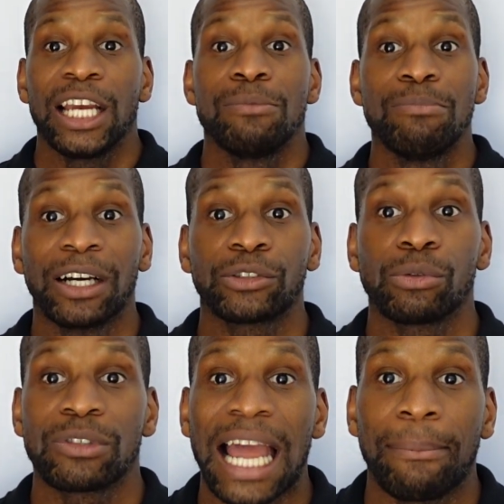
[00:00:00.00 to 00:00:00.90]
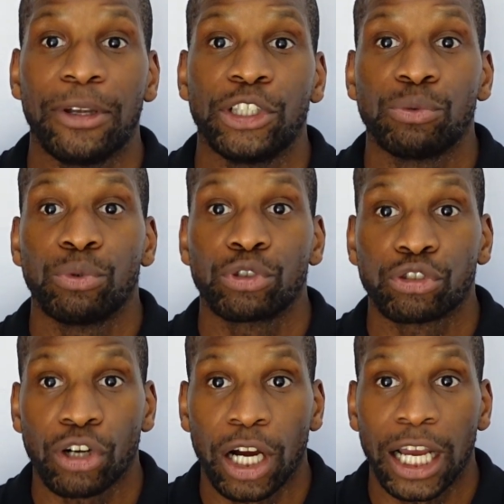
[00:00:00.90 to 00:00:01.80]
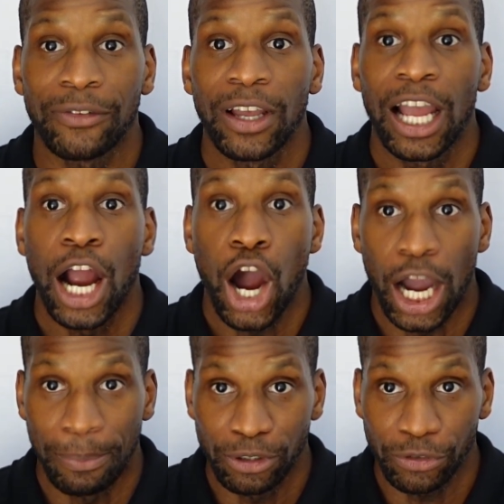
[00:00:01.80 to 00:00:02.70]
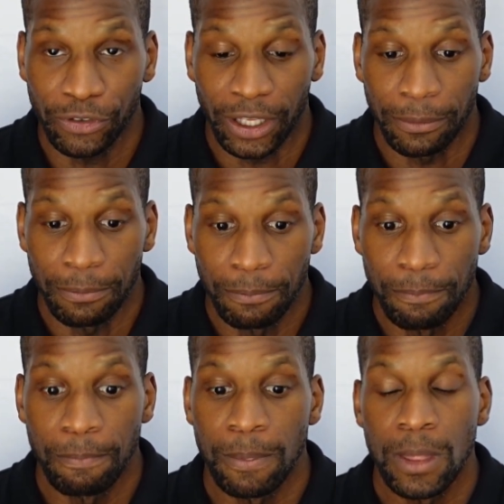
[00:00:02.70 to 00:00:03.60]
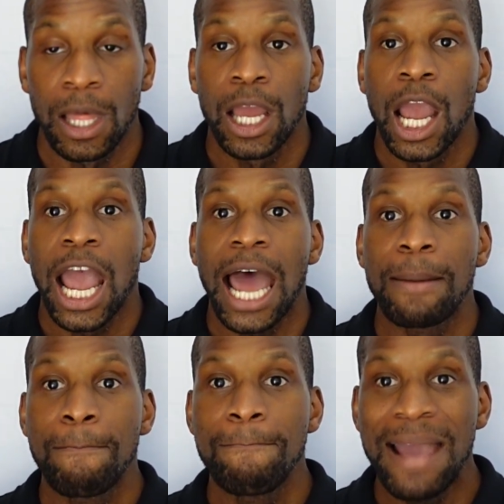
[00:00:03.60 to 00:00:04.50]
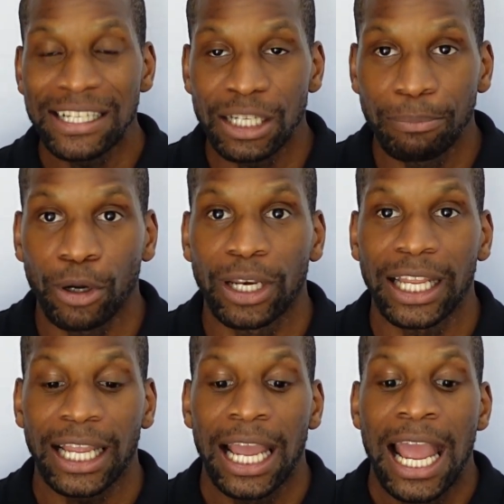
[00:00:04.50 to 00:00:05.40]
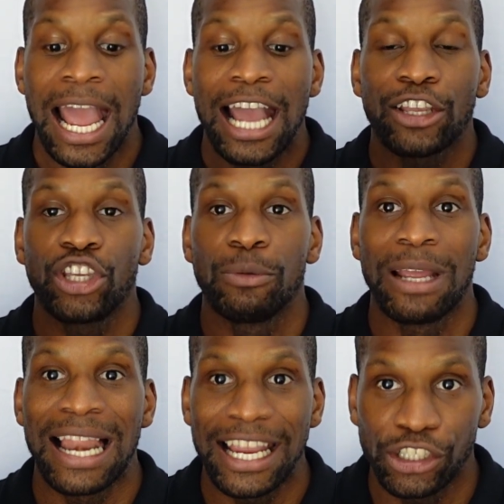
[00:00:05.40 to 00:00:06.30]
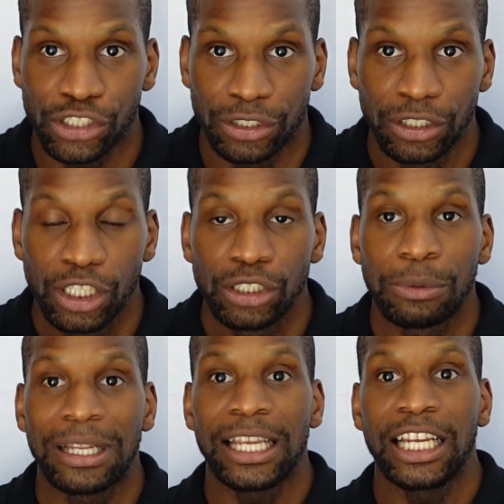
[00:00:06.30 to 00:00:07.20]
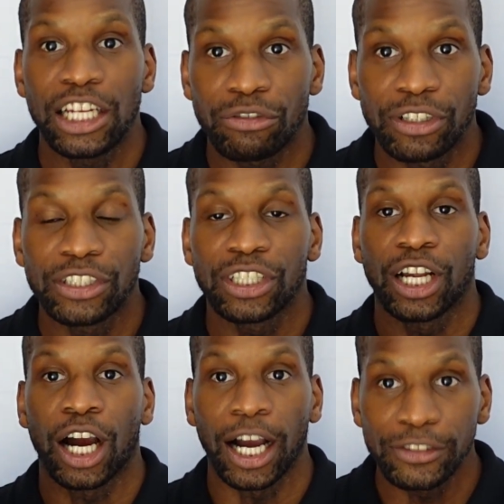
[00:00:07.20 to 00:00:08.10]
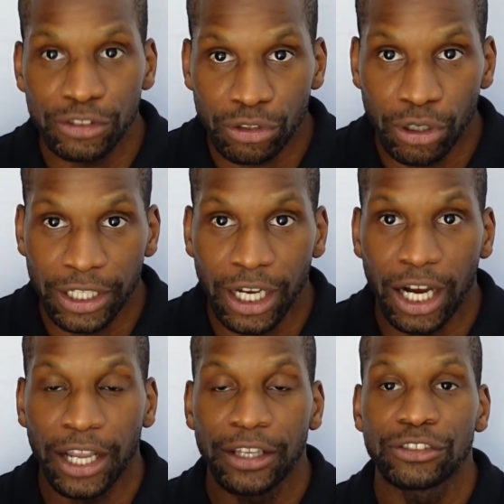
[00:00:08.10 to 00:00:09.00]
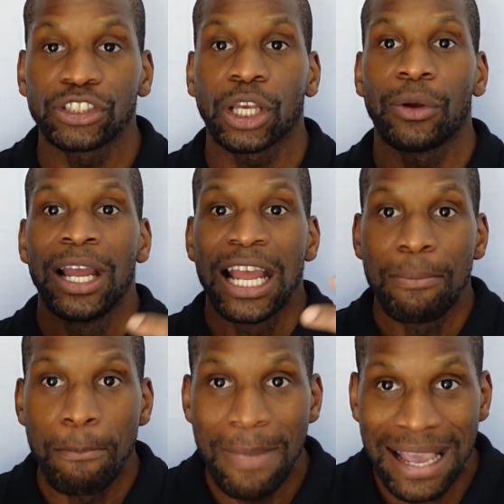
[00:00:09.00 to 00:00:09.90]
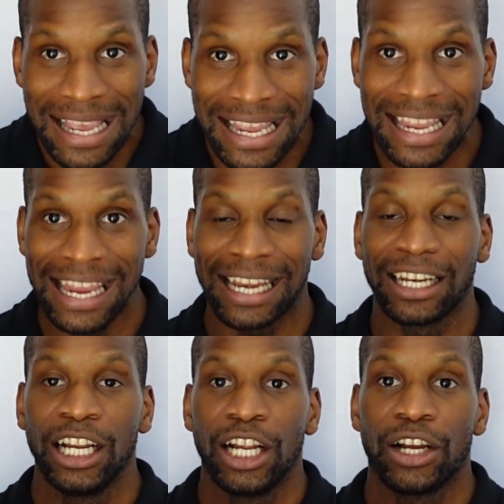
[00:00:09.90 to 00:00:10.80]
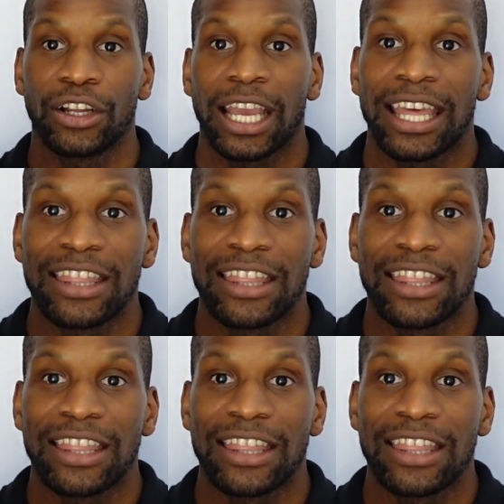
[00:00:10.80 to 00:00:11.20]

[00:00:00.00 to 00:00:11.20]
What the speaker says: Muscle damage will drive hypertrophy. And metabolic accumulation, so an increase in hydrogen ions, so making, okay,